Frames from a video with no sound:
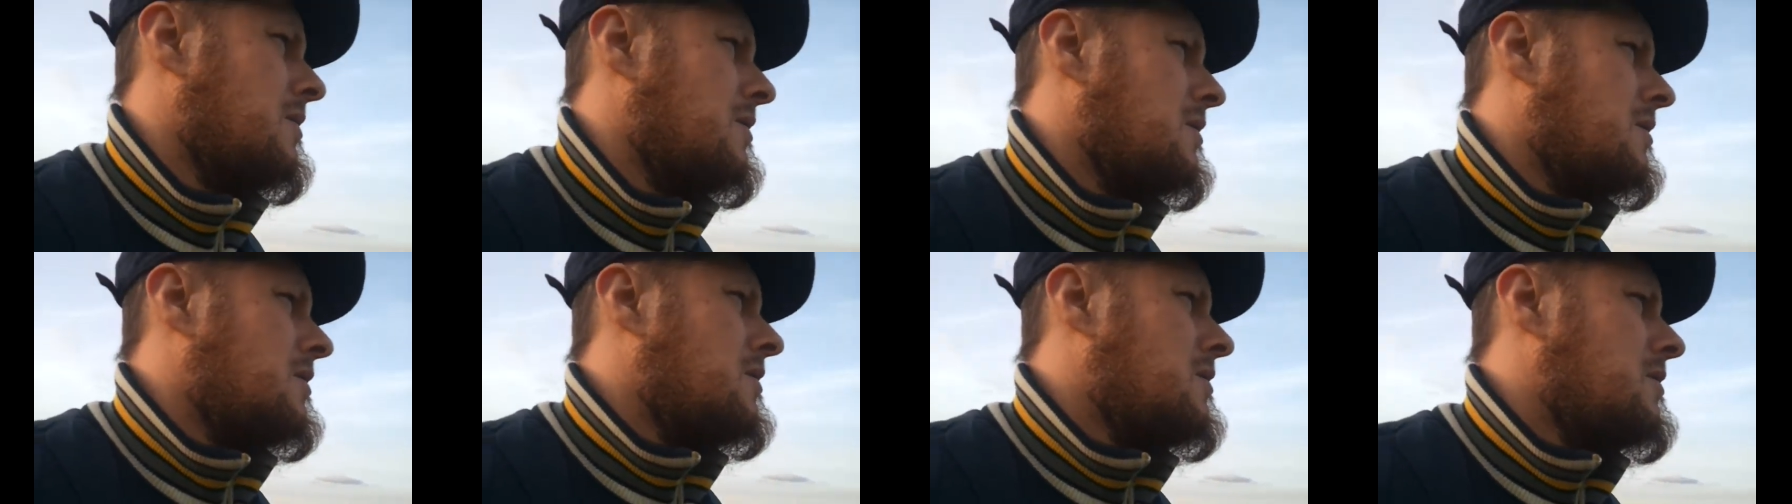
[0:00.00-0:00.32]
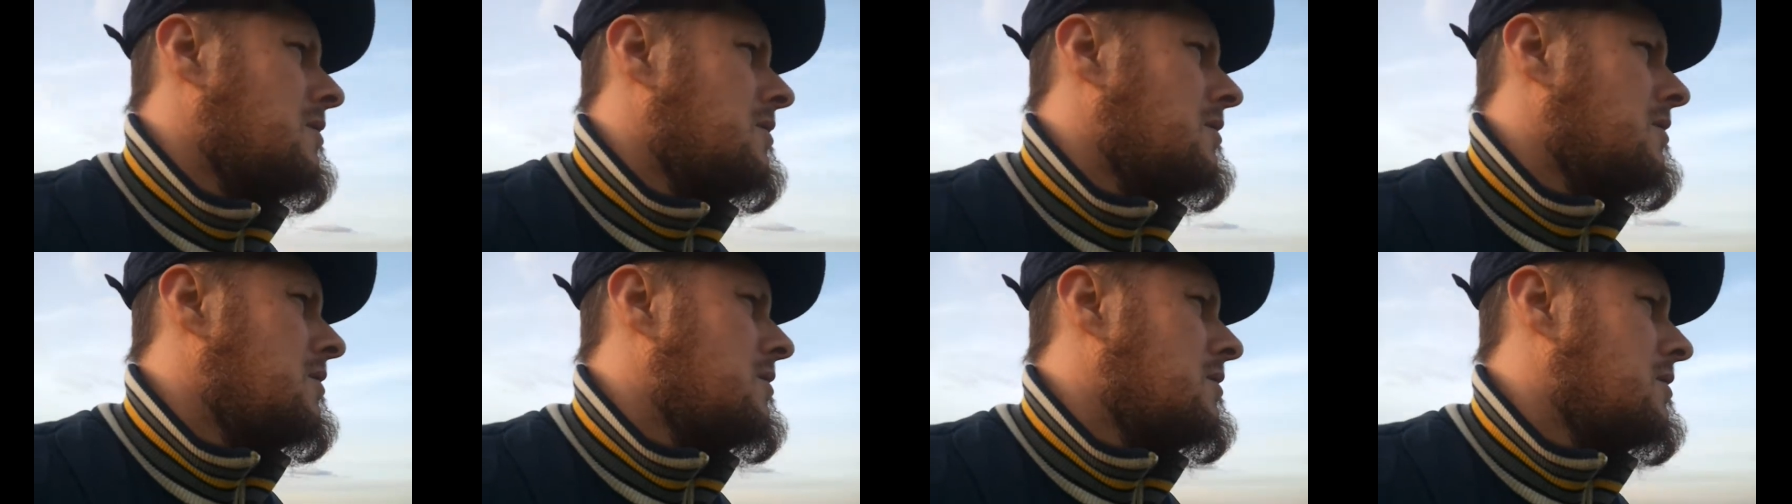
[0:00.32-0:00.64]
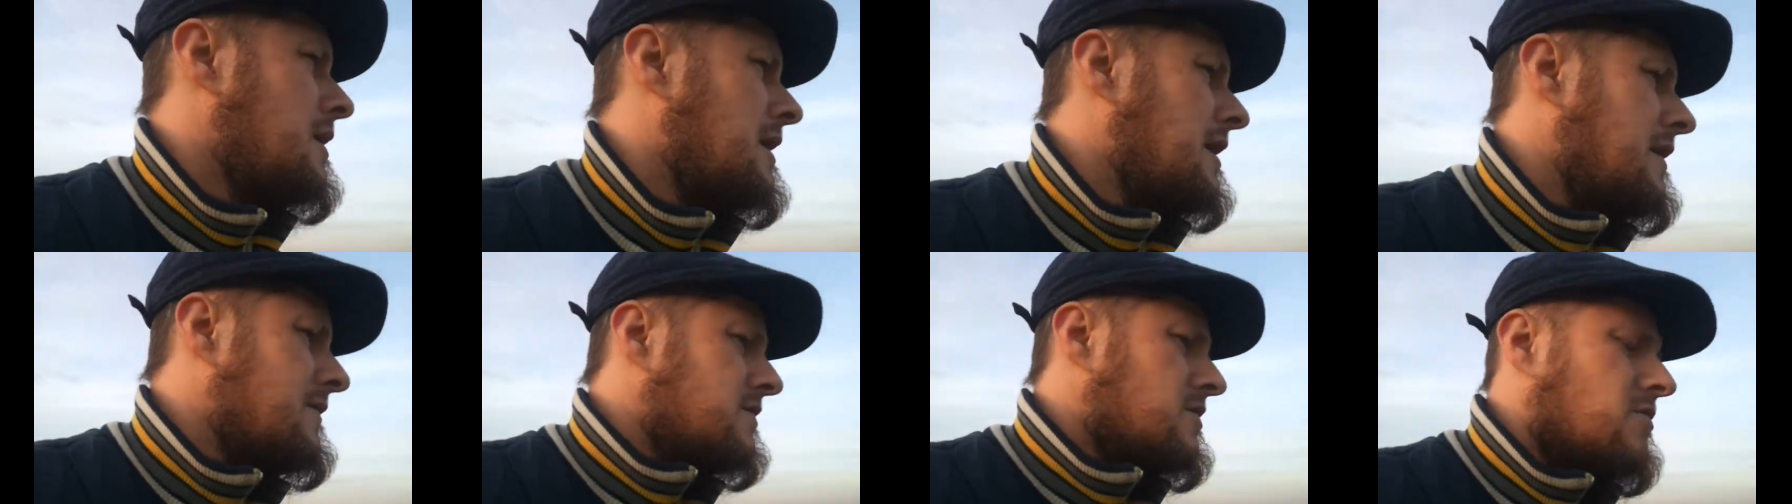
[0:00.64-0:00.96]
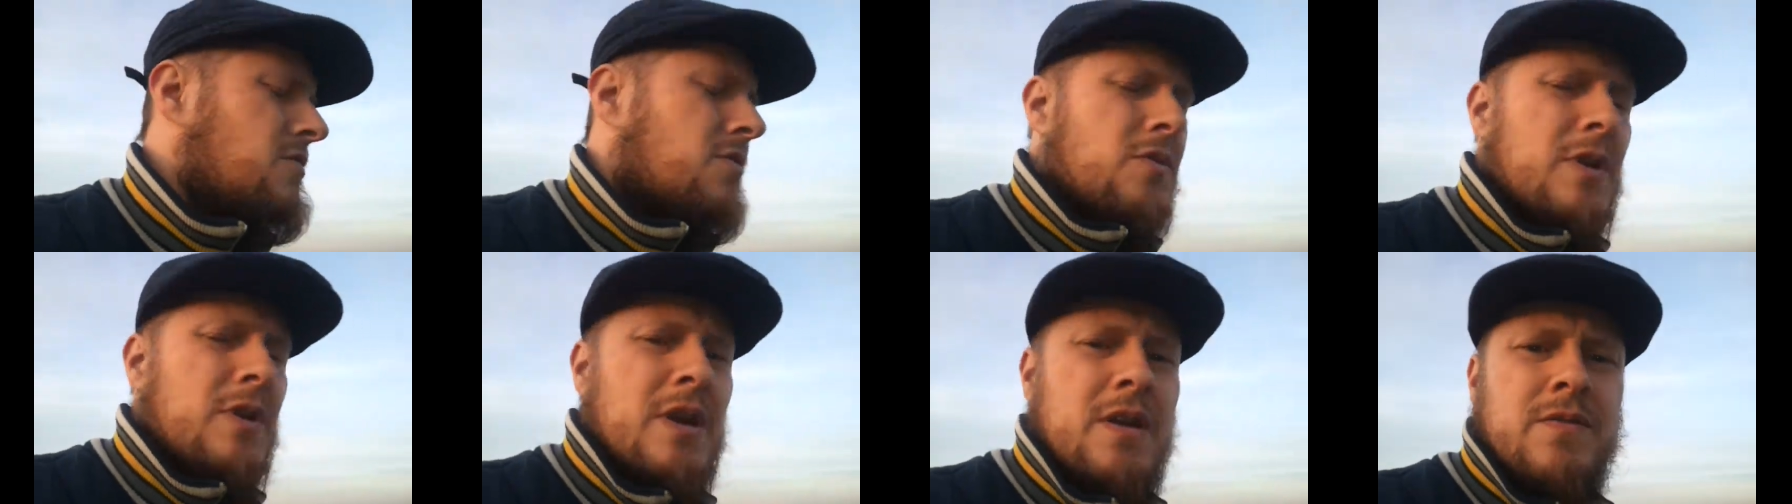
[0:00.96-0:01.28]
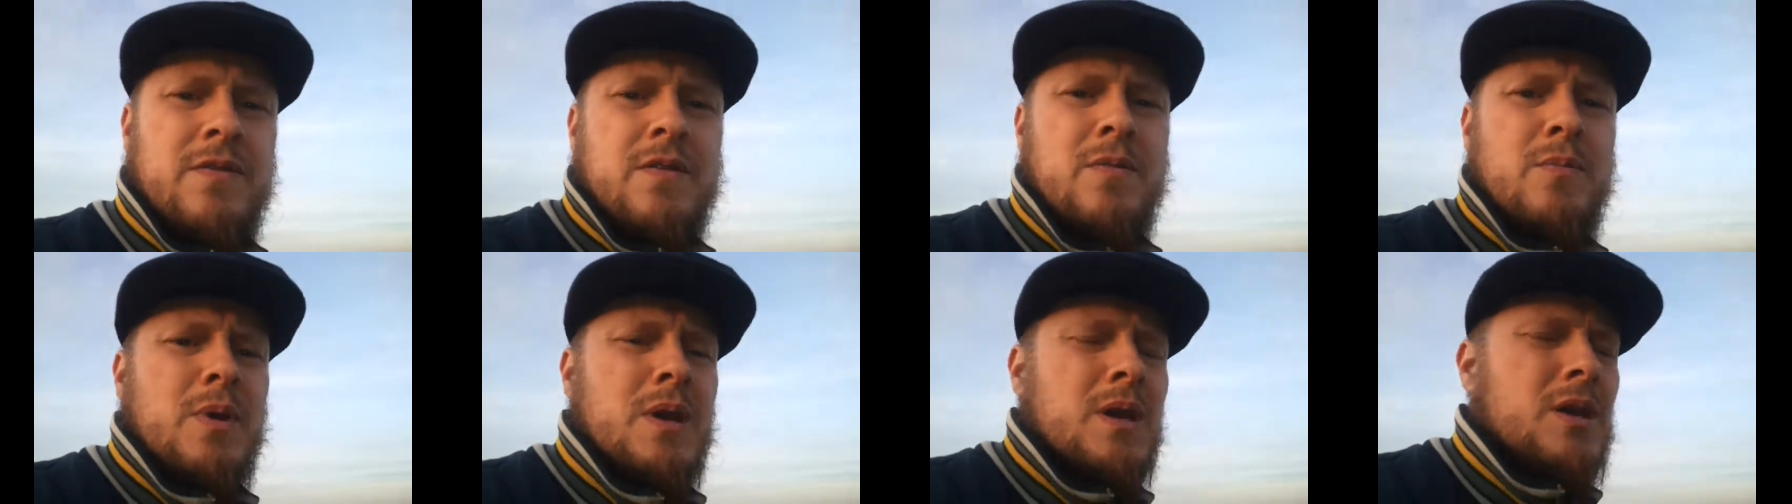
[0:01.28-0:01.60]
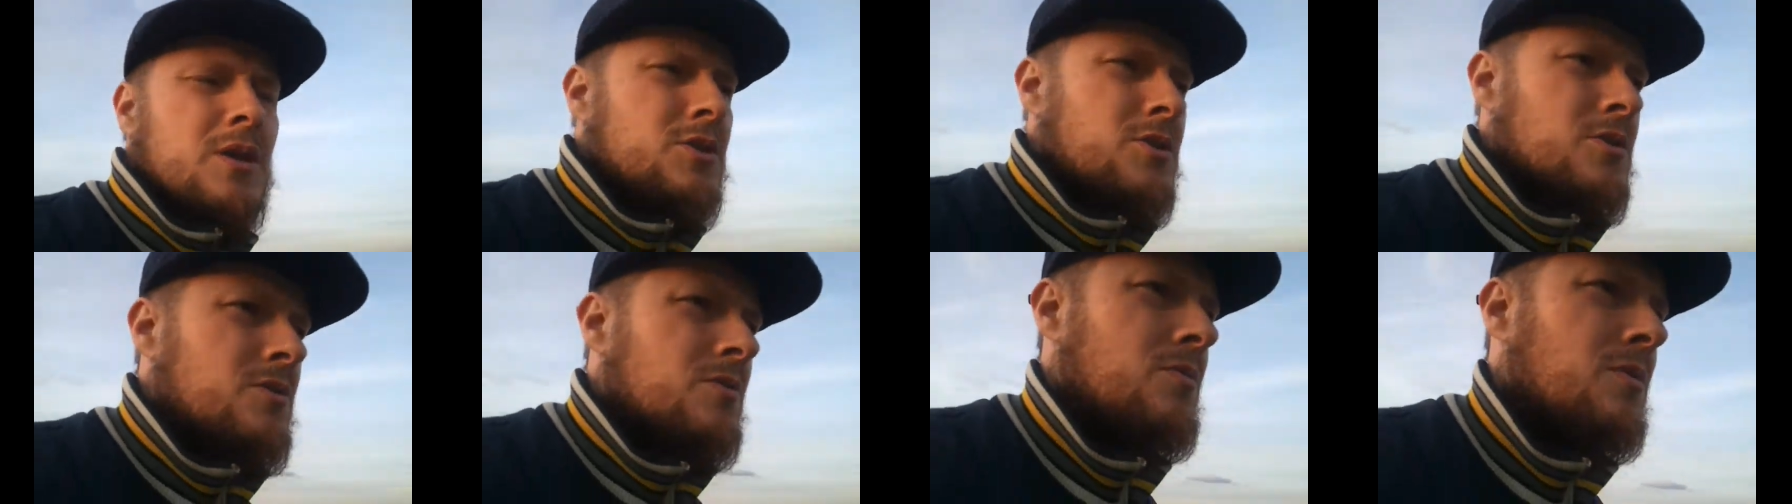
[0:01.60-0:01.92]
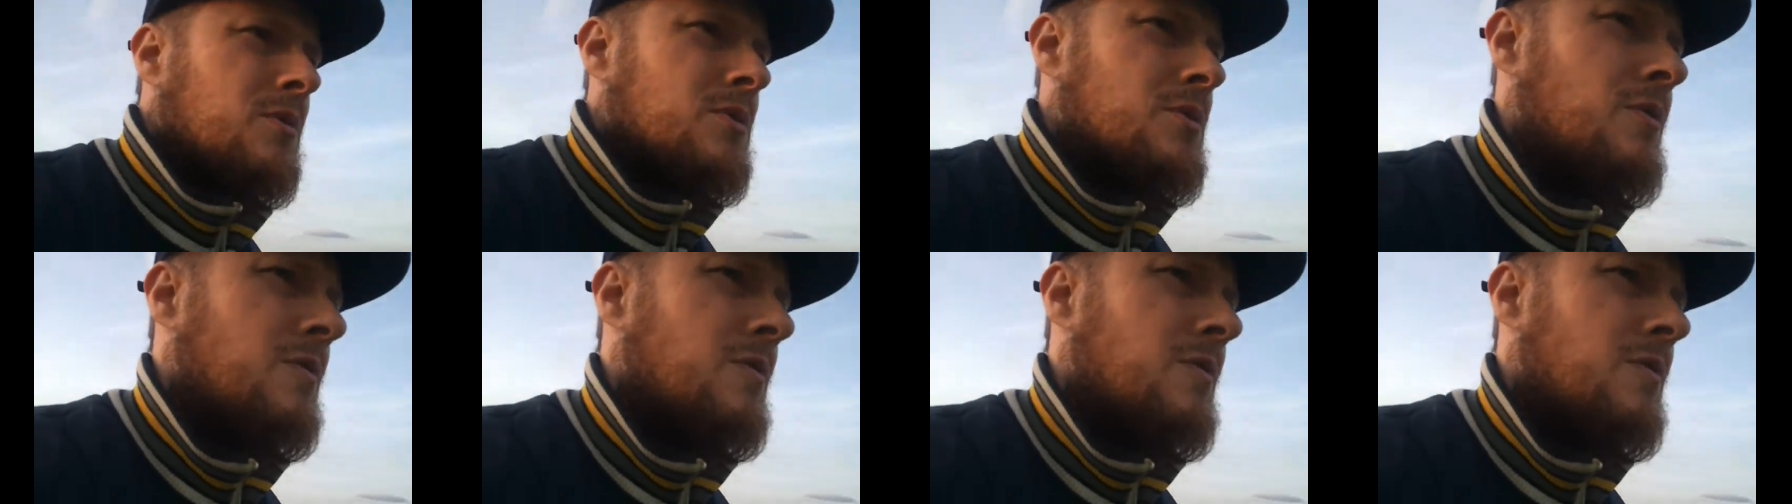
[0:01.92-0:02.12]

after the Reformation, which obviously the